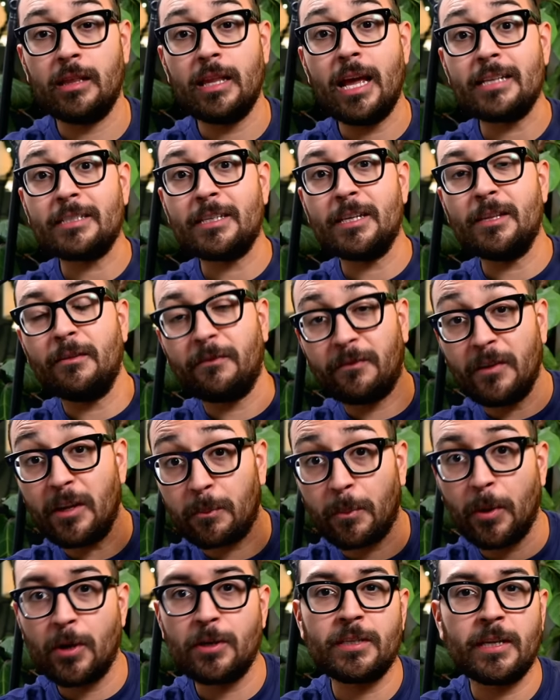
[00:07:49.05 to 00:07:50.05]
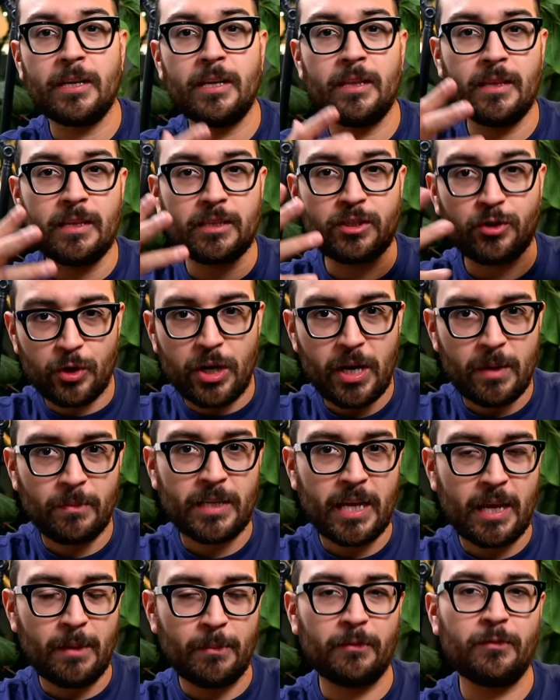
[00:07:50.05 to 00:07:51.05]
And lastly, the fifth person in this dream
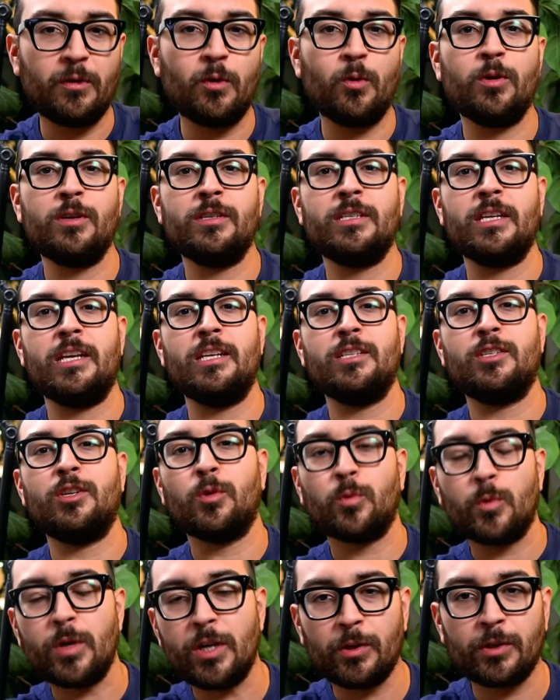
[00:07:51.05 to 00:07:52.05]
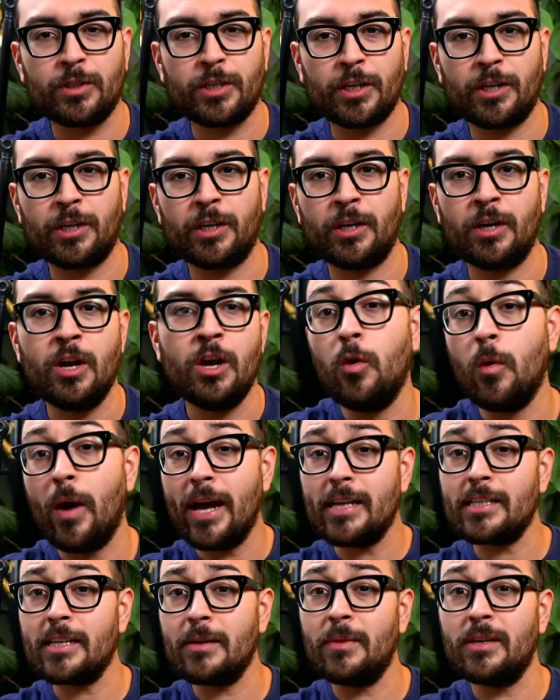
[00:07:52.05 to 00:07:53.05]
team of yours is your realtor, who,
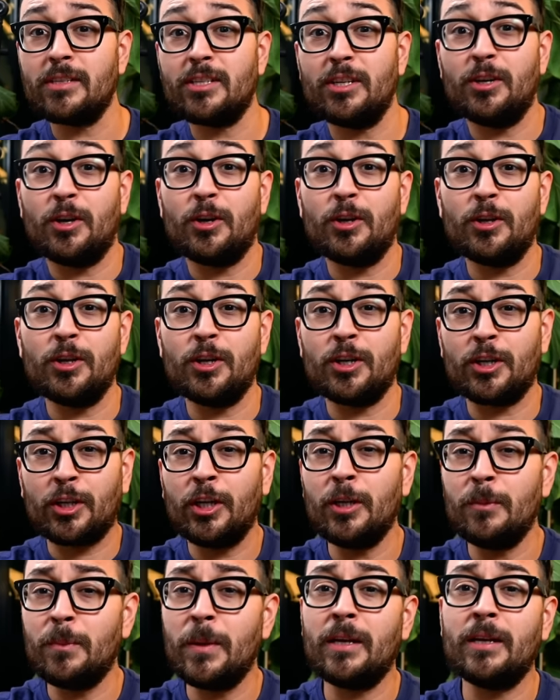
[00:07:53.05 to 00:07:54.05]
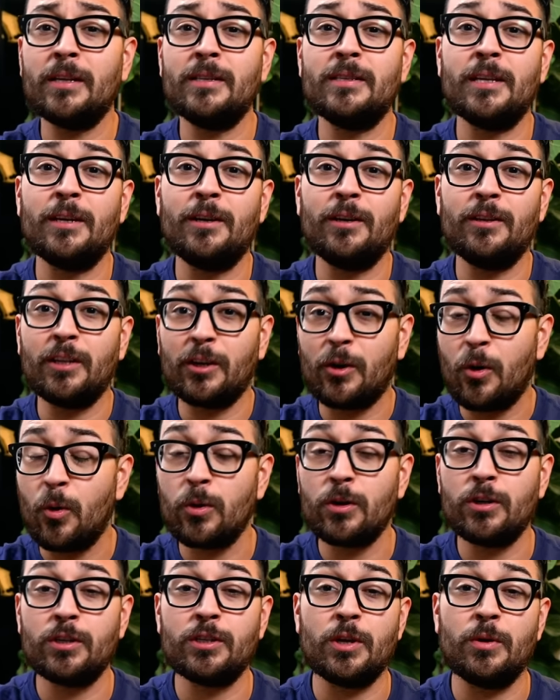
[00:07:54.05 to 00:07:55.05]
as I mentioned earlier, could be considered the
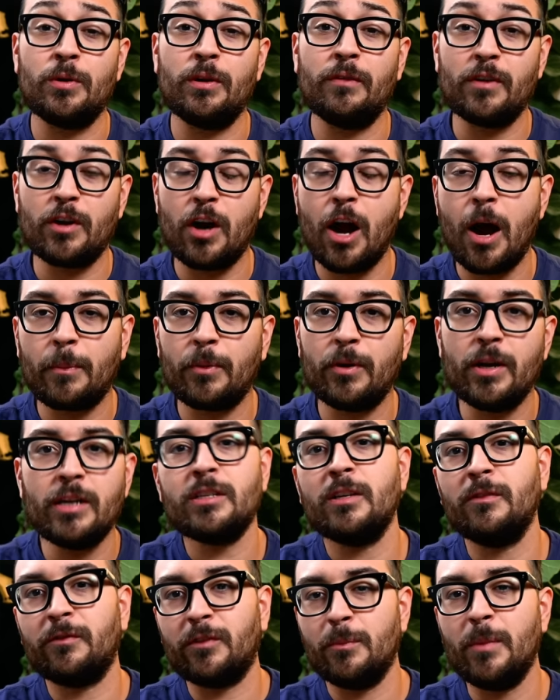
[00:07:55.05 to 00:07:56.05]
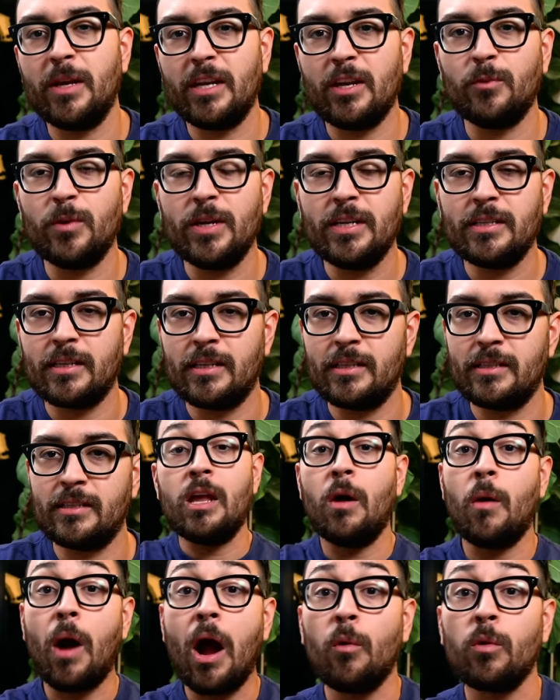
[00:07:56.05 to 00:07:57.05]
cornerstone of your operation for many reasons.
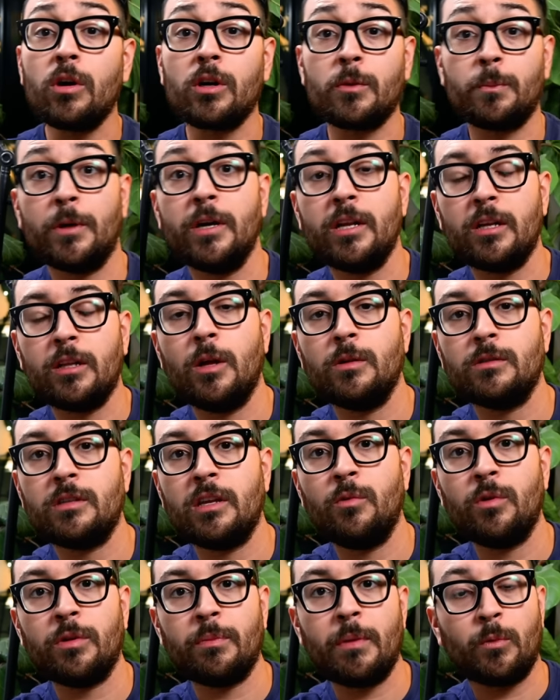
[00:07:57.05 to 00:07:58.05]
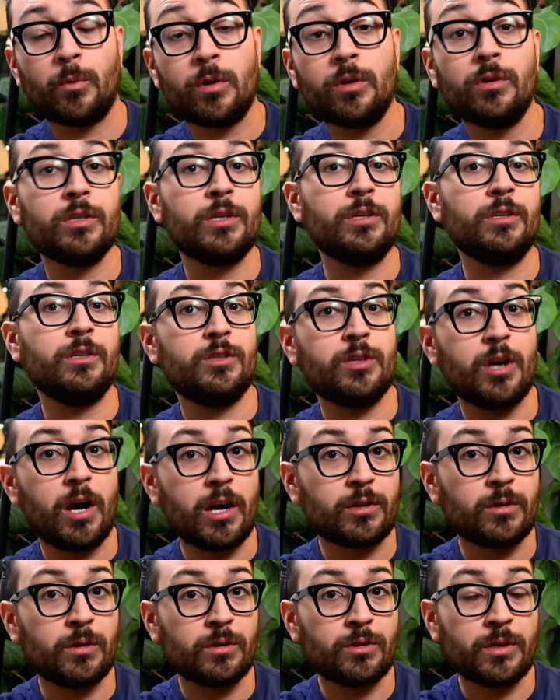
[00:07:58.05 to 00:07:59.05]
Now, I work pretty closely with my realtor in
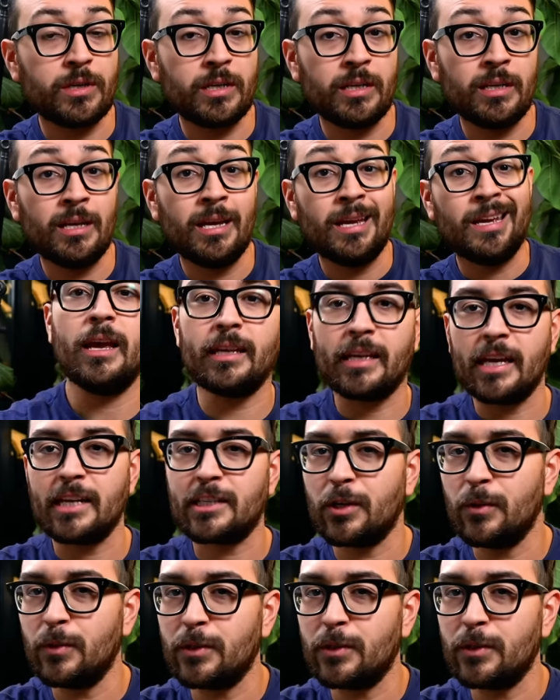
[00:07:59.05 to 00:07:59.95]
Joshua Tree, and guess